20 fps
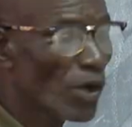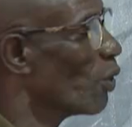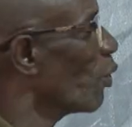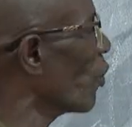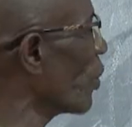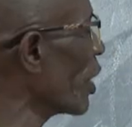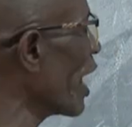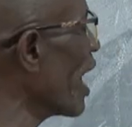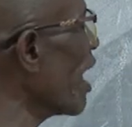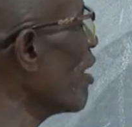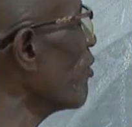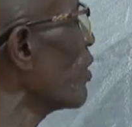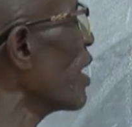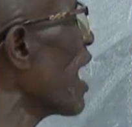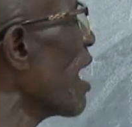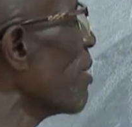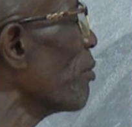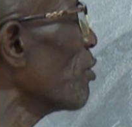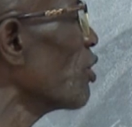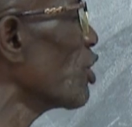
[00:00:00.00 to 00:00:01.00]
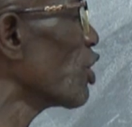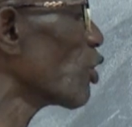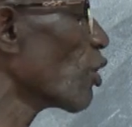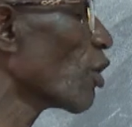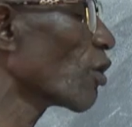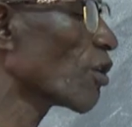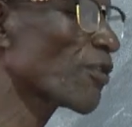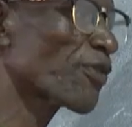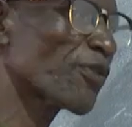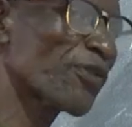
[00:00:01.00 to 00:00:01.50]
We have lamb
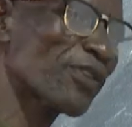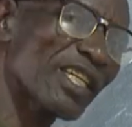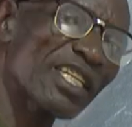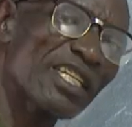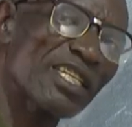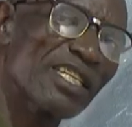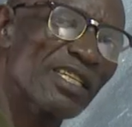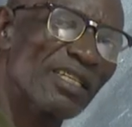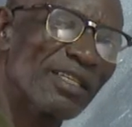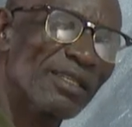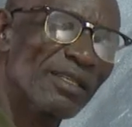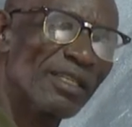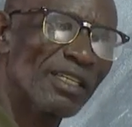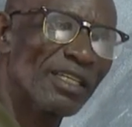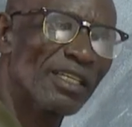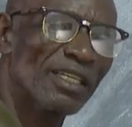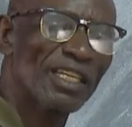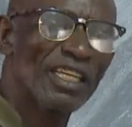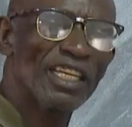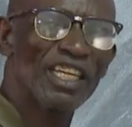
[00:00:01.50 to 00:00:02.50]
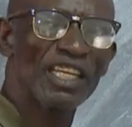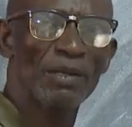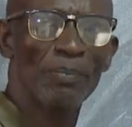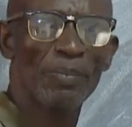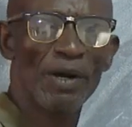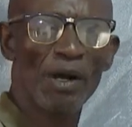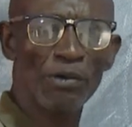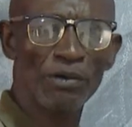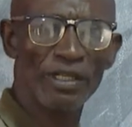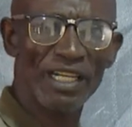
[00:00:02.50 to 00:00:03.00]
stock feed in
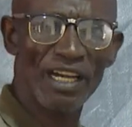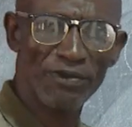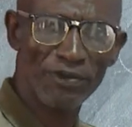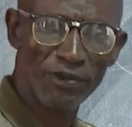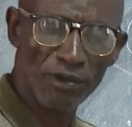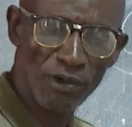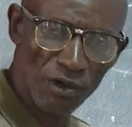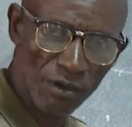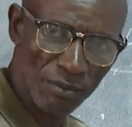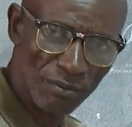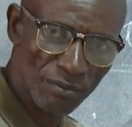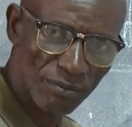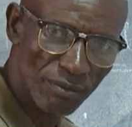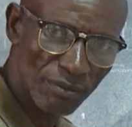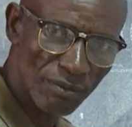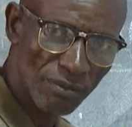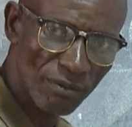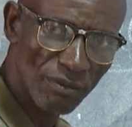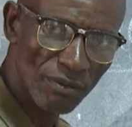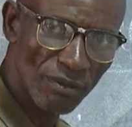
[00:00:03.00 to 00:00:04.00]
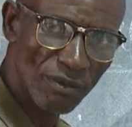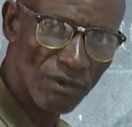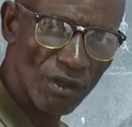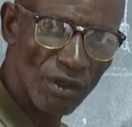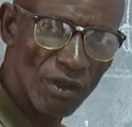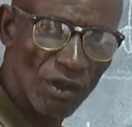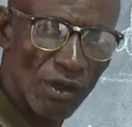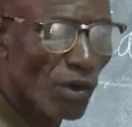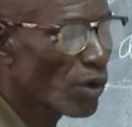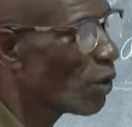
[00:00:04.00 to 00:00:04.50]
powder form.
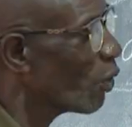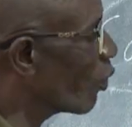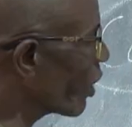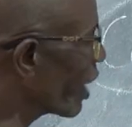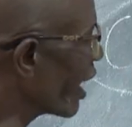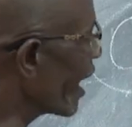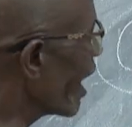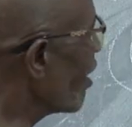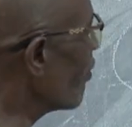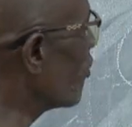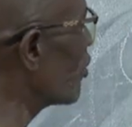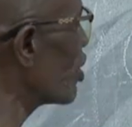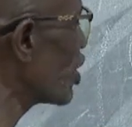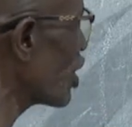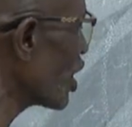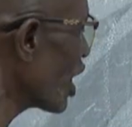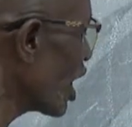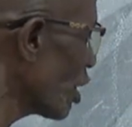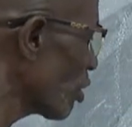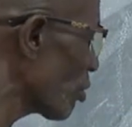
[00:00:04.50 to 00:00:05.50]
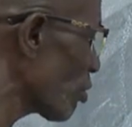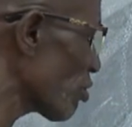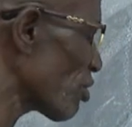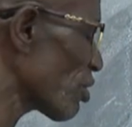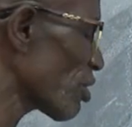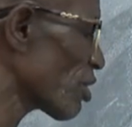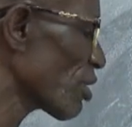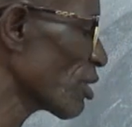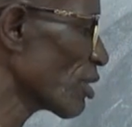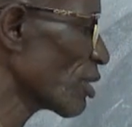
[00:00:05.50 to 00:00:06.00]
We have
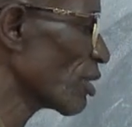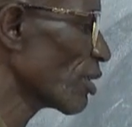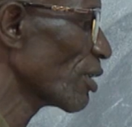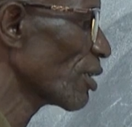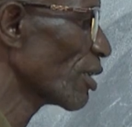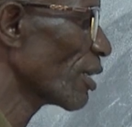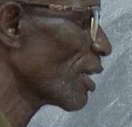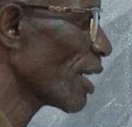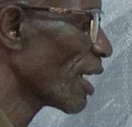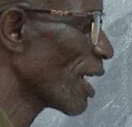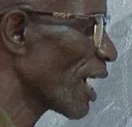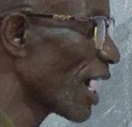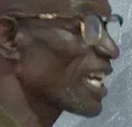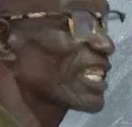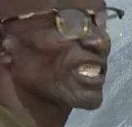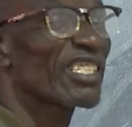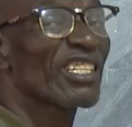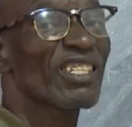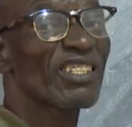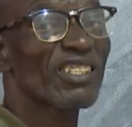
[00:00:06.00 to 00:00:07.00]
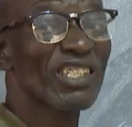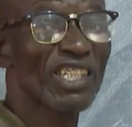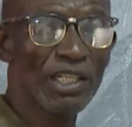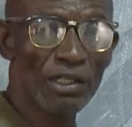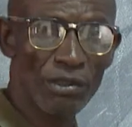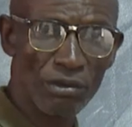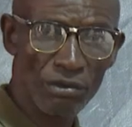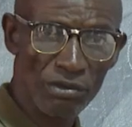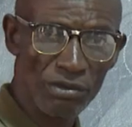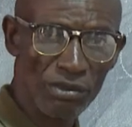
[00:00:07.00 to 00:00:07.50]
shells as
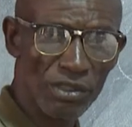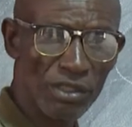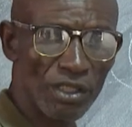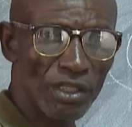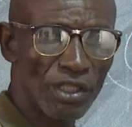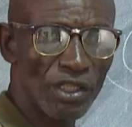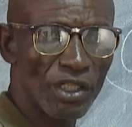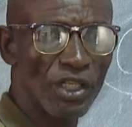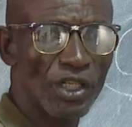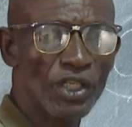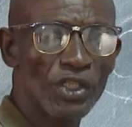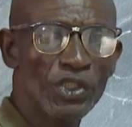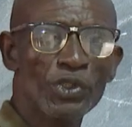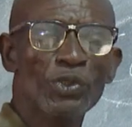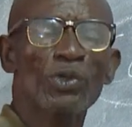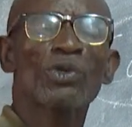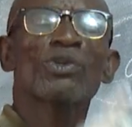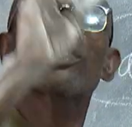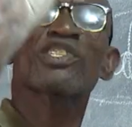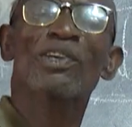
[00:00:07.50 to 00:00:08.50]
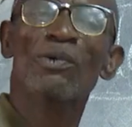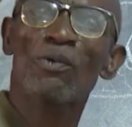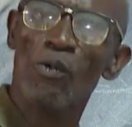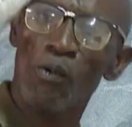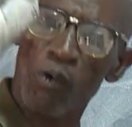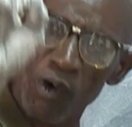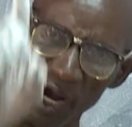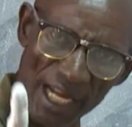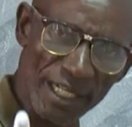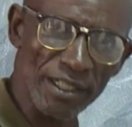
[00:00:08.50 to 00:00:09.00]
shells. Choose
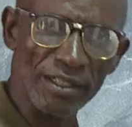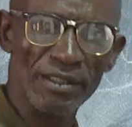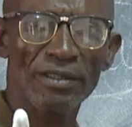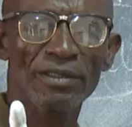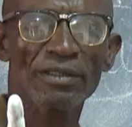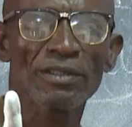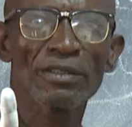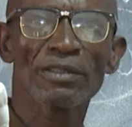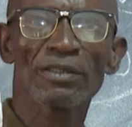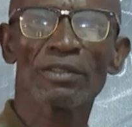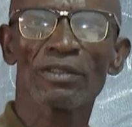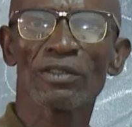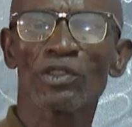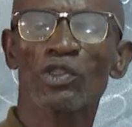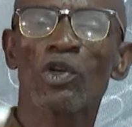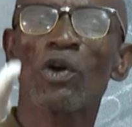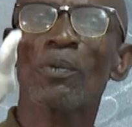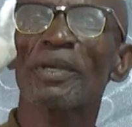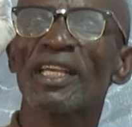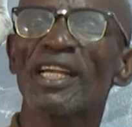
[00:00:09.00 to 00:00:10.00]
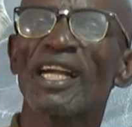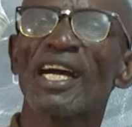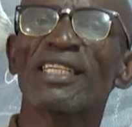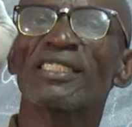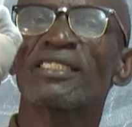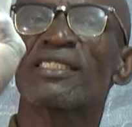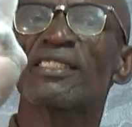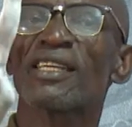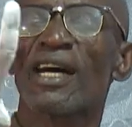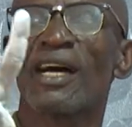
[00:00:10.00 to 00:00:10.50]
one,
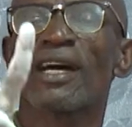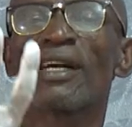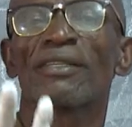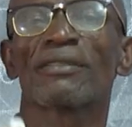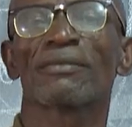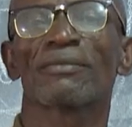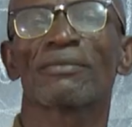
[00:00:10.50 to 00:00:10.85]
tobigata.